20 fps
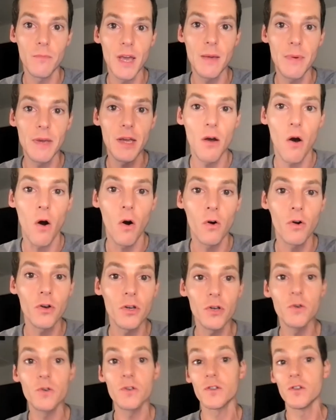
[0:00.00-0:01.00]
maybe aren't
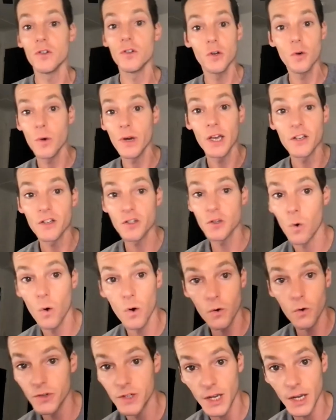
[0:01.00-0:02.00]
used to doing
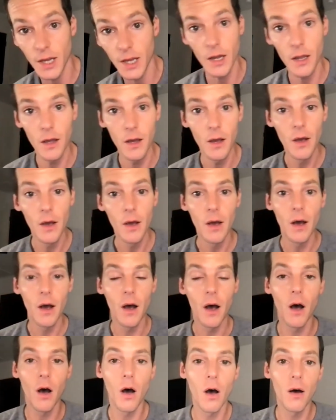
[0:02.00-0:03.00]
historical digging,
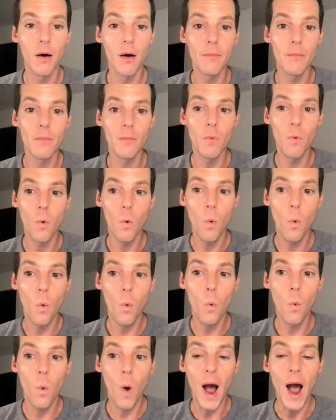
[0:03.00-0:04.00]
um,
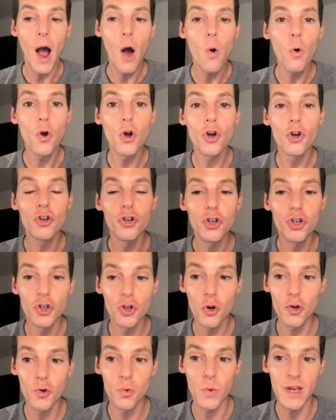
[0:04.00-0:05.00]
how
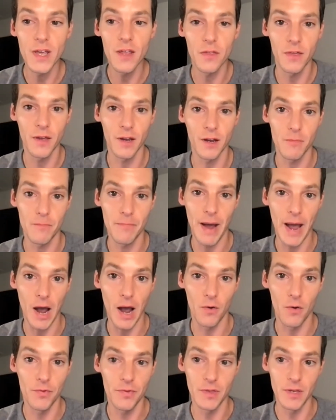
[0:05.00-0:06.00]
should we think
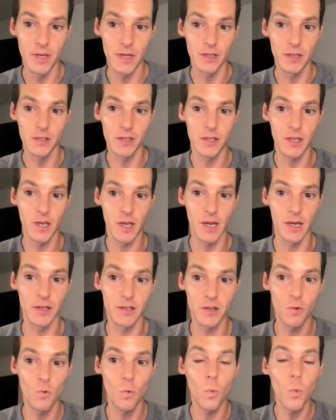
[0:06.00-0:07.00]
about these
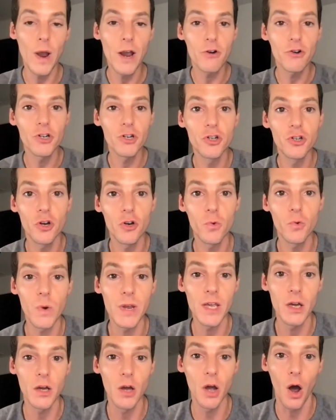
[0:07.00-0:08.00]
things, and where should
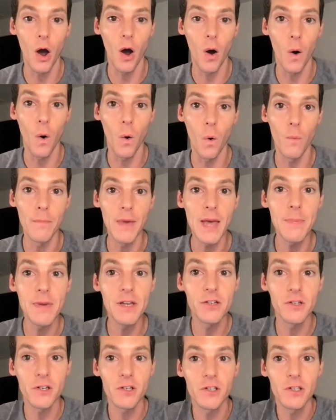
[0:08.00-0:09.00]
we go? Maybe
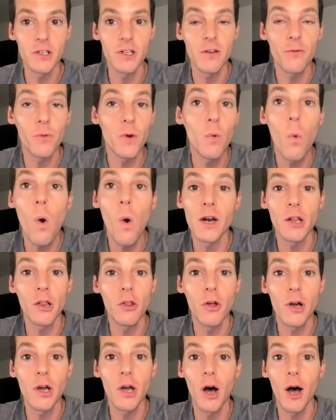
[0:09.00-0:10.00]
just if we want to
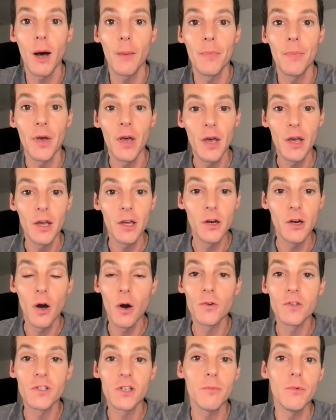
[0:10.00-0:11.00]
look up, you
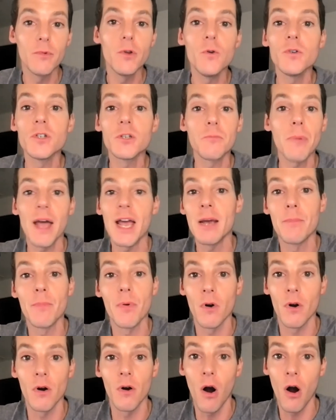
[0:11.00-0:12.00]
know, some
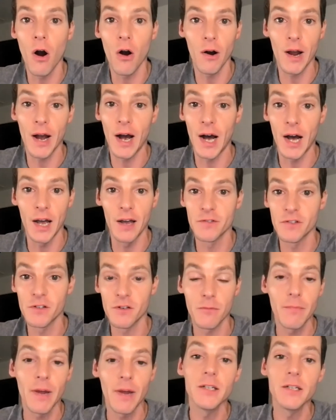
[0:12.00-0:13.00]
newspaper archives
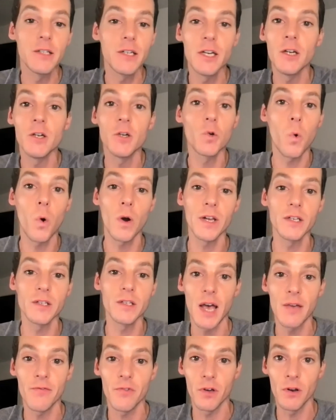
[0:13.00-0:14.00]
from nineteen
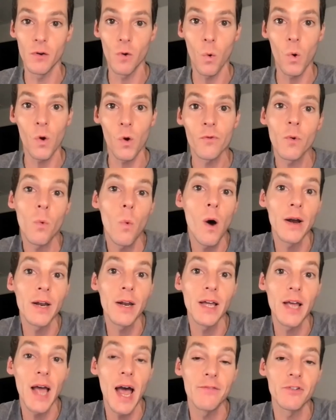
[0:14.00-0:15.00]
twenty-seven, or if we want
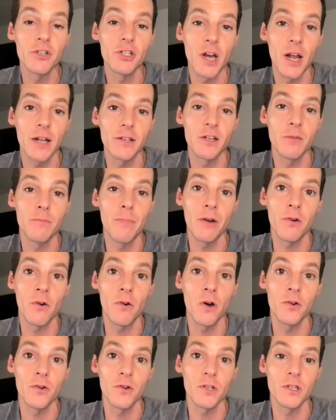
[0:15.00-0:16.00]
to have a chance to better
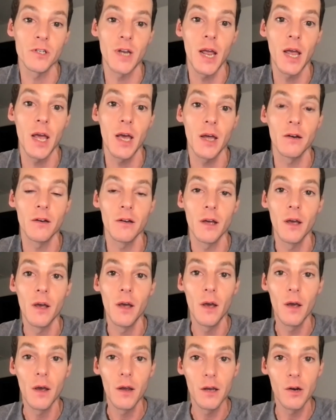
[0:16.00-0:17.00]
understand,
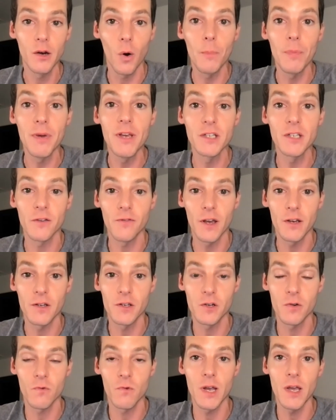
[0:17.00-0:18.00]
you know, a piece of
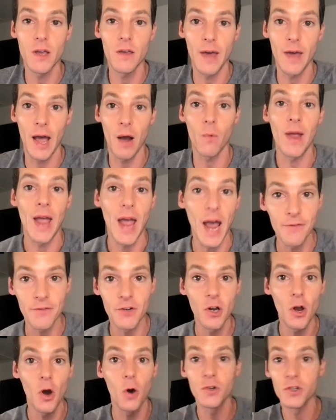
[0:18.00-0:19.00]
history that we have
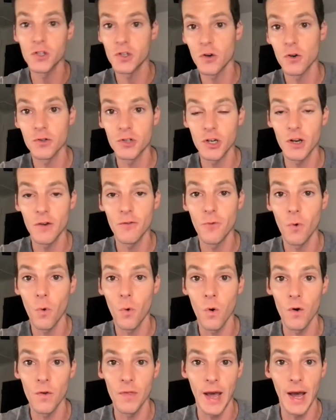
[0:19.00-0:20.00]
to go searching for